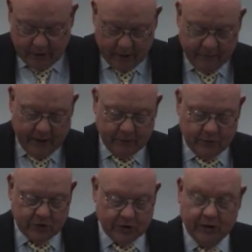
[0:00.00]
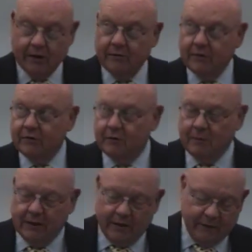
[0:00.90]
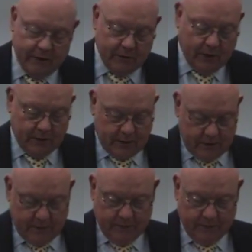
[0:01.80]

event, which is here the third Monday of each month.